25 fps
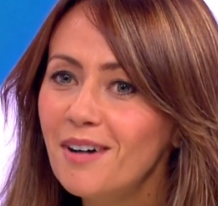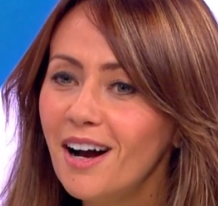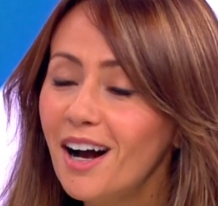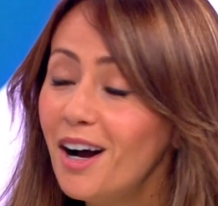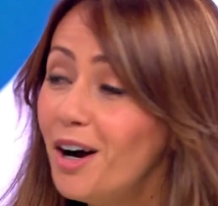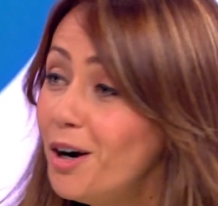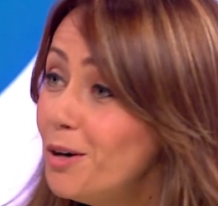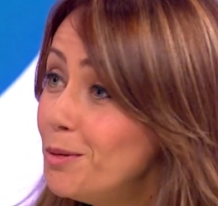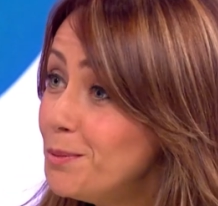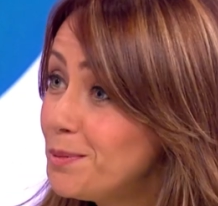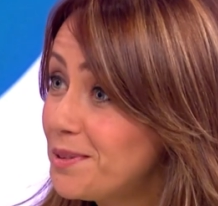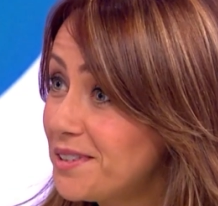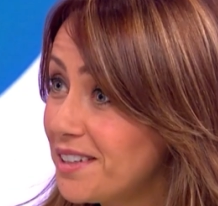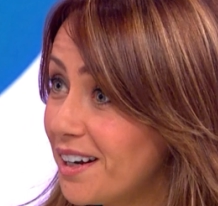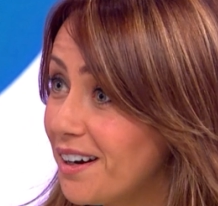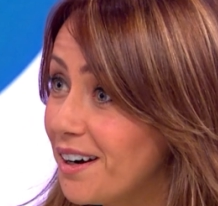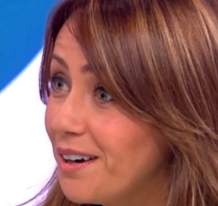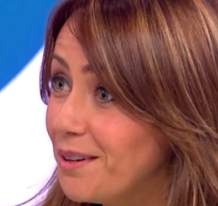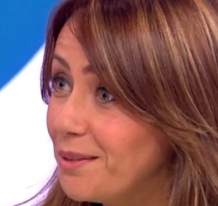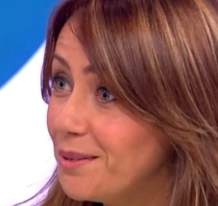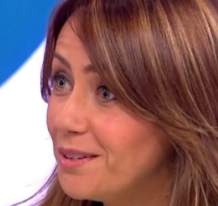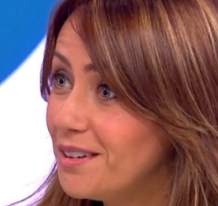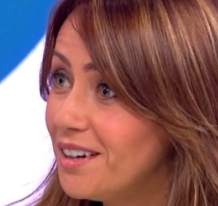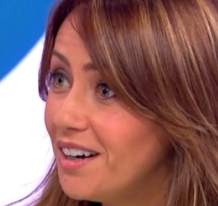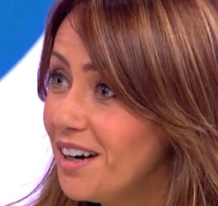I hope
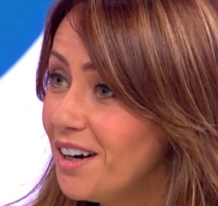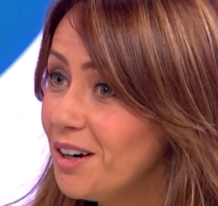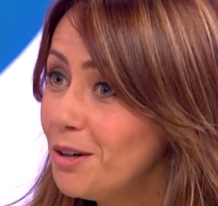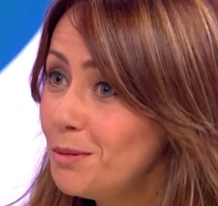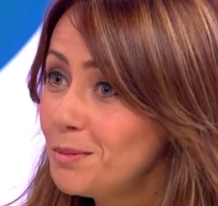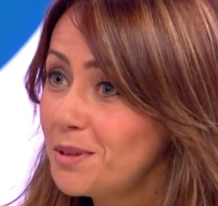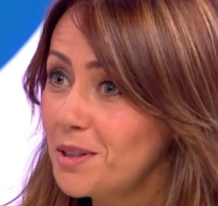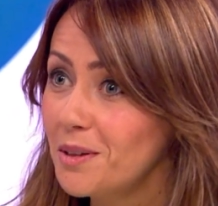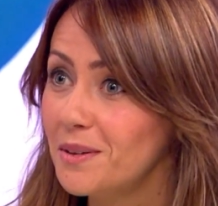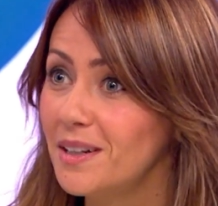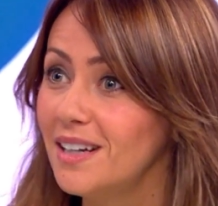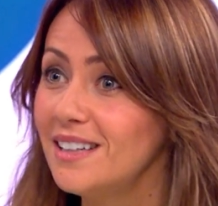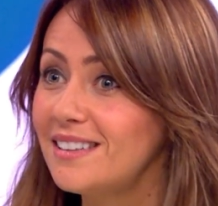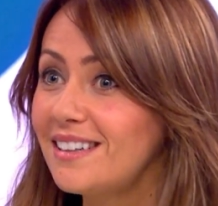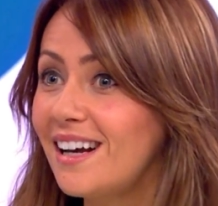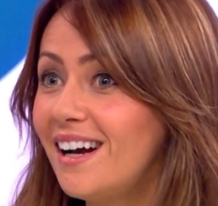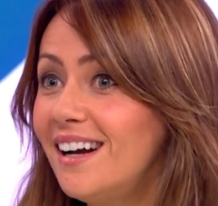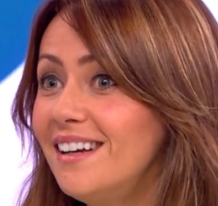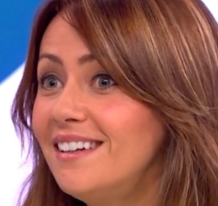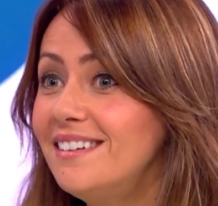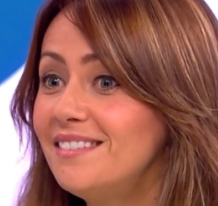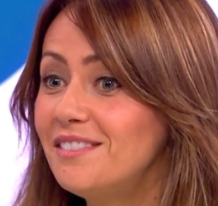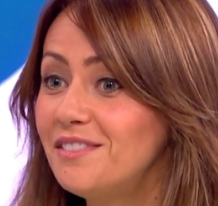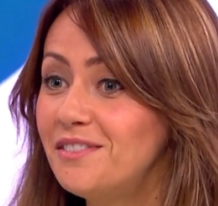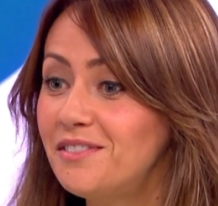so. Yeah. I hope so. That's
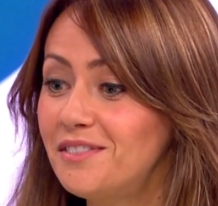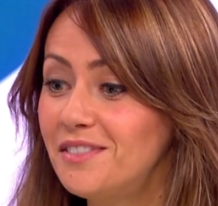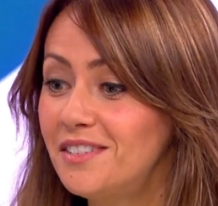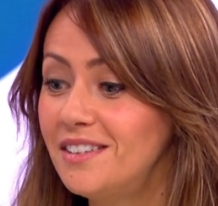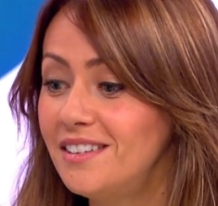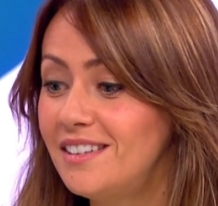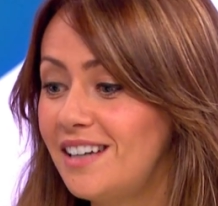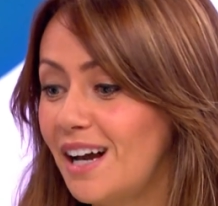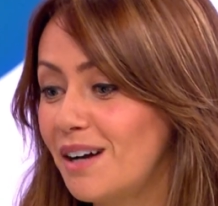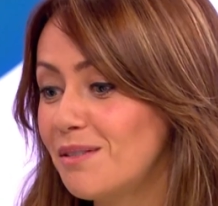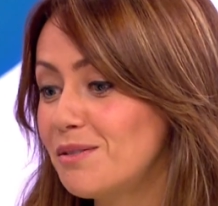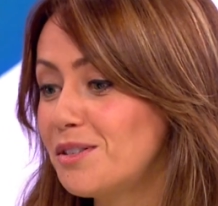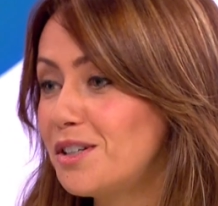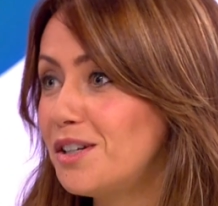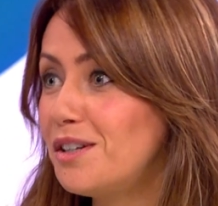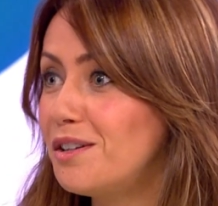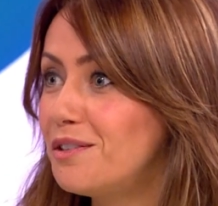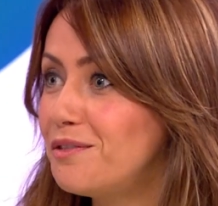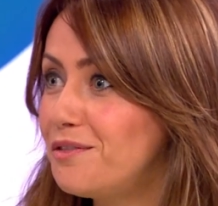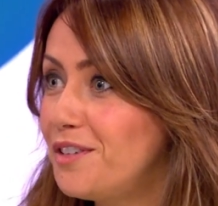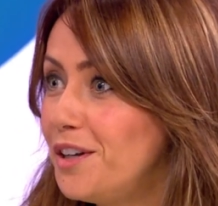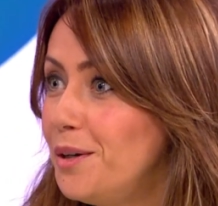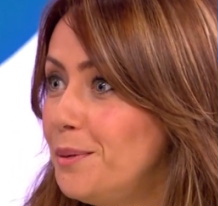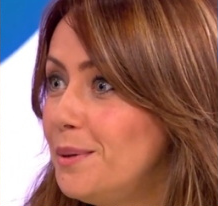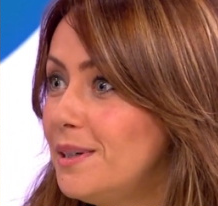kind of down to
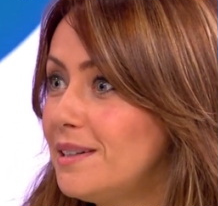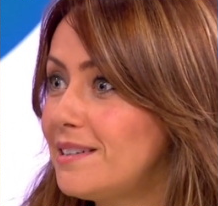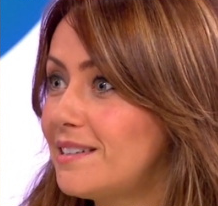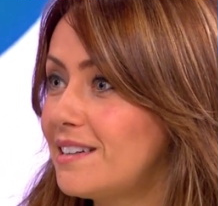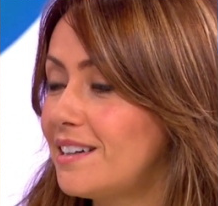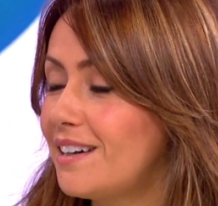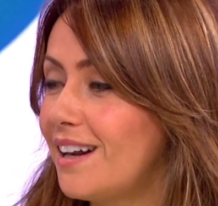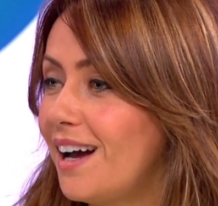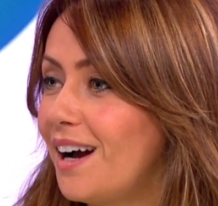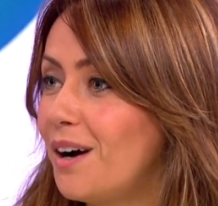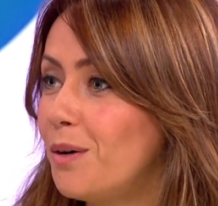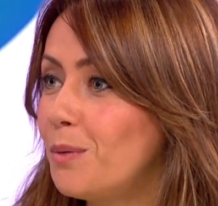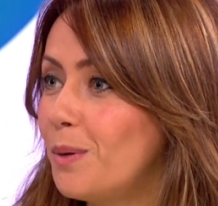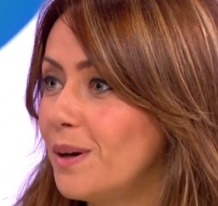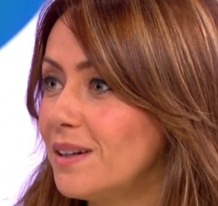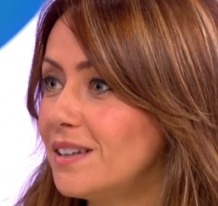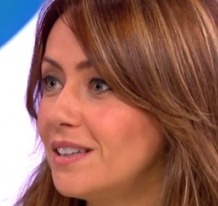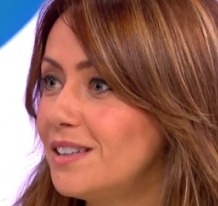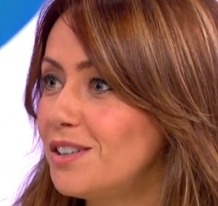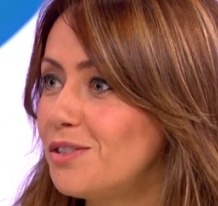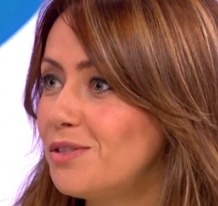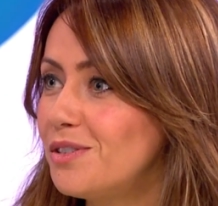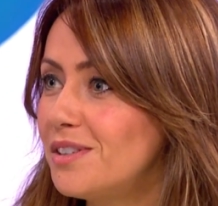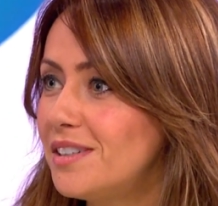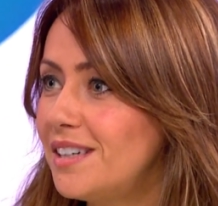the viewers and how well
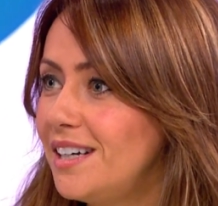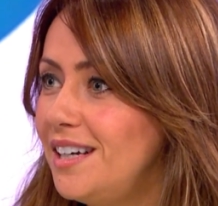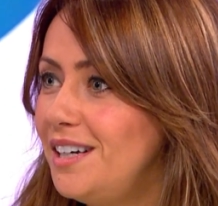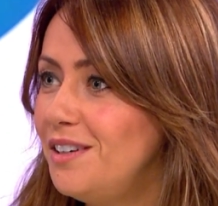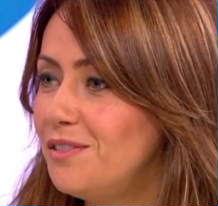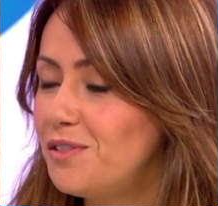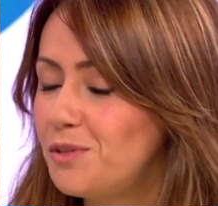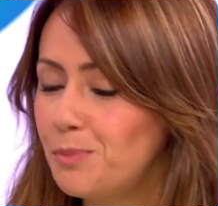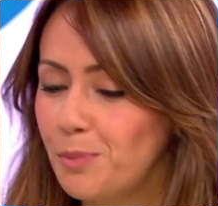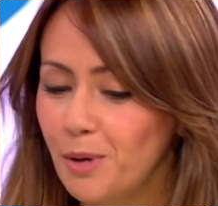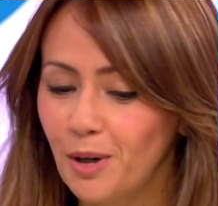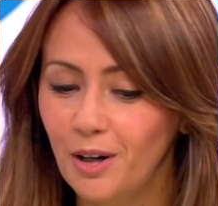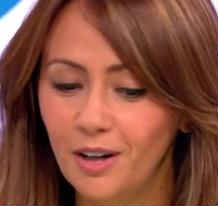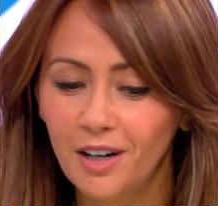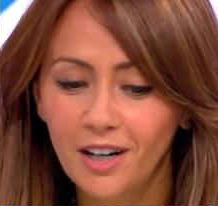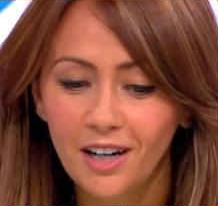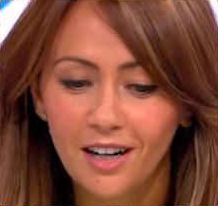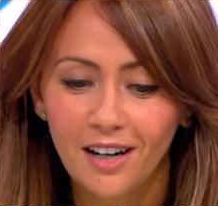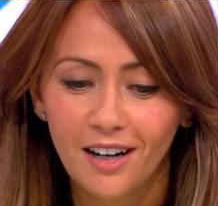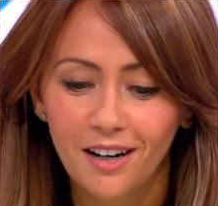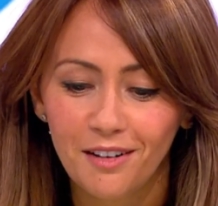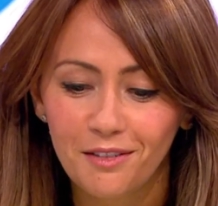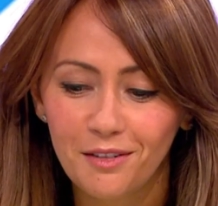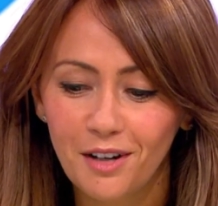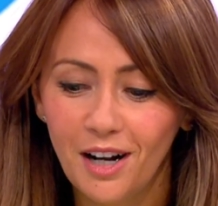it's received. But
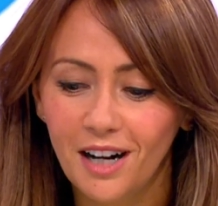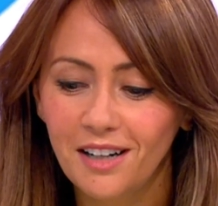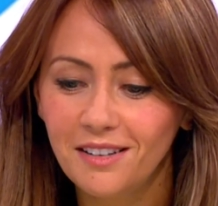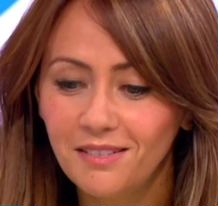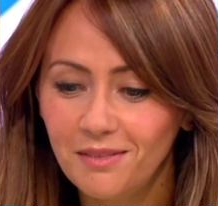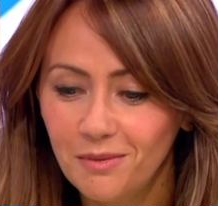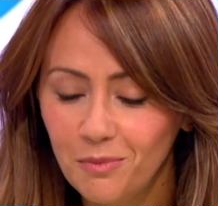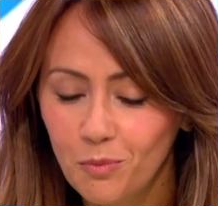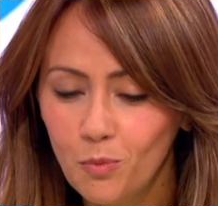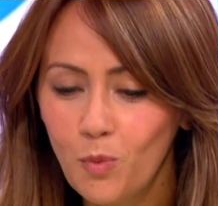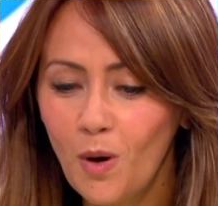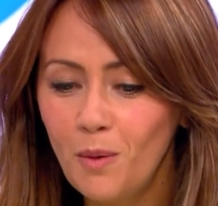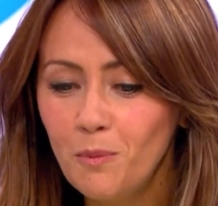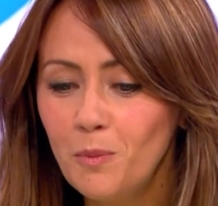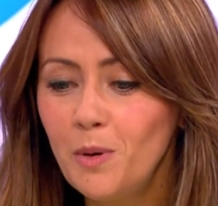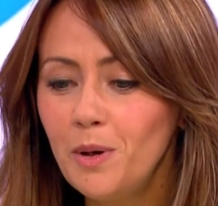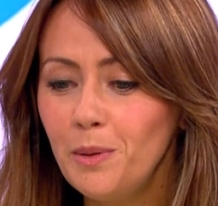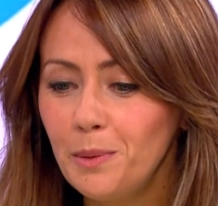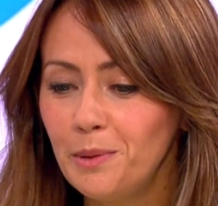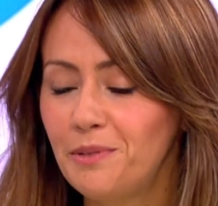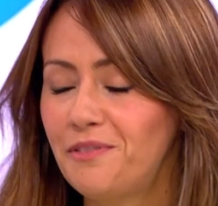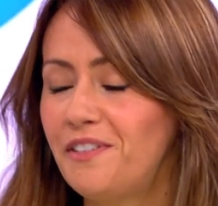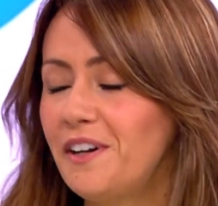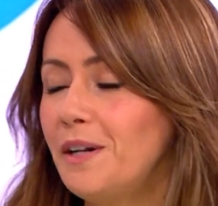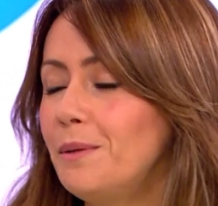when
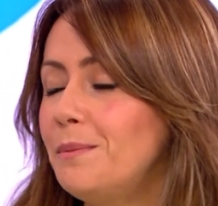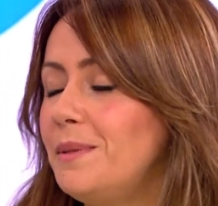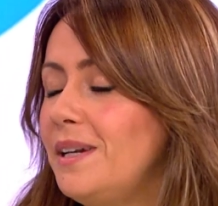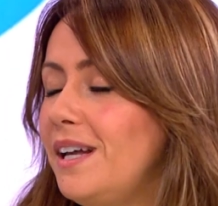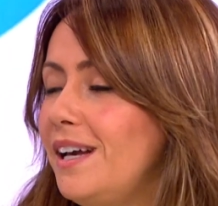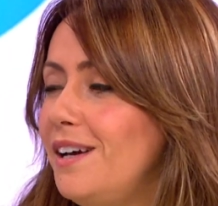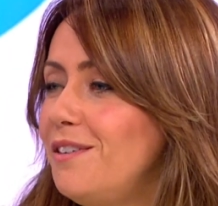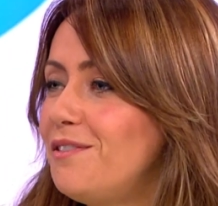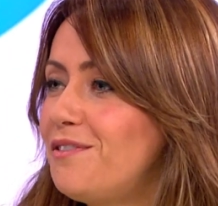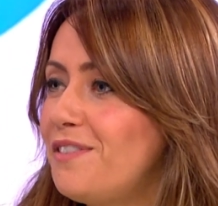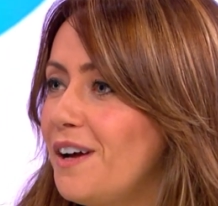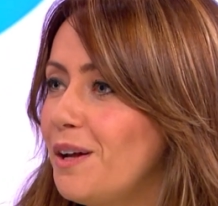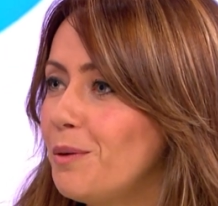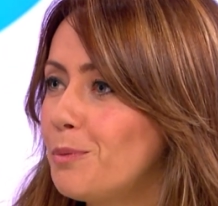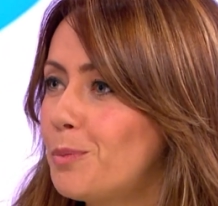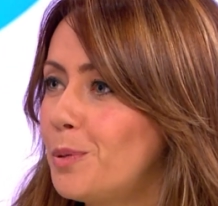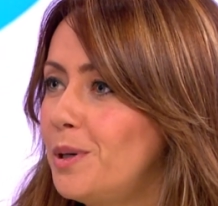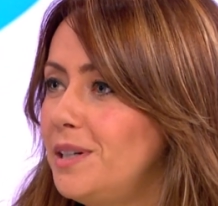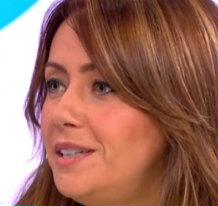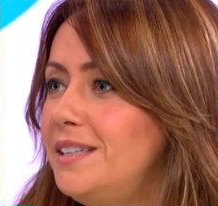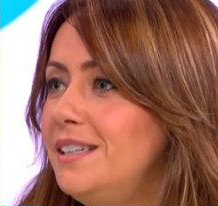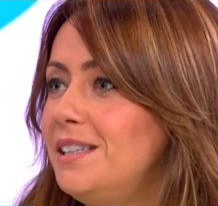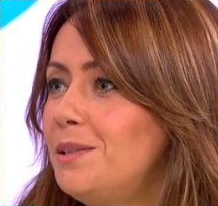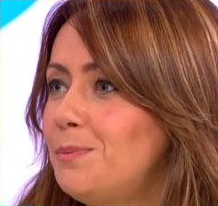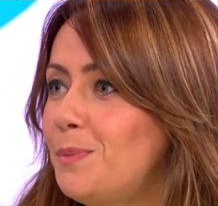we were filming it, it felt
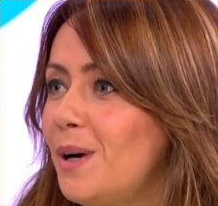pretty